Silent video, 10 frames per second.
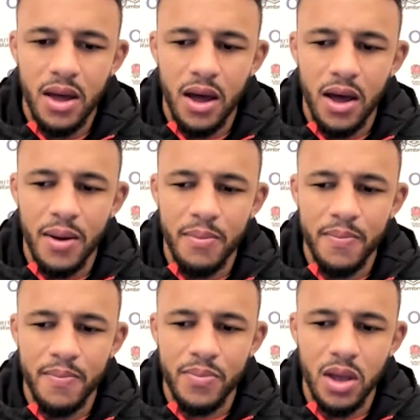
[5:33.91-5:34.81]

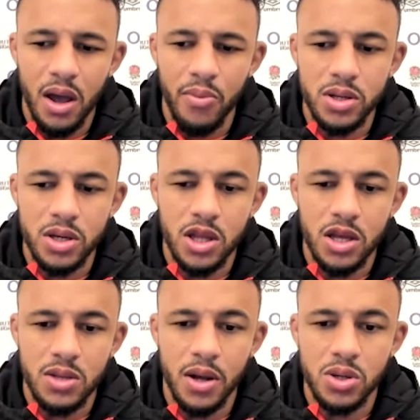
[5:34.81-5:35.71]
and we just need
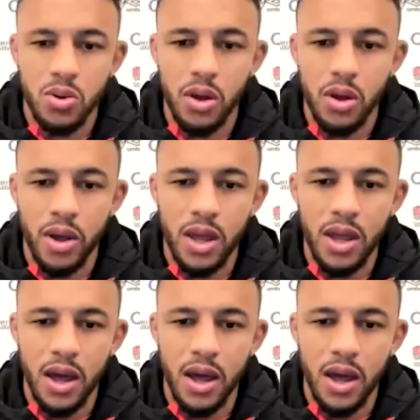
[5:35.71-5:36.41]
to make sure that we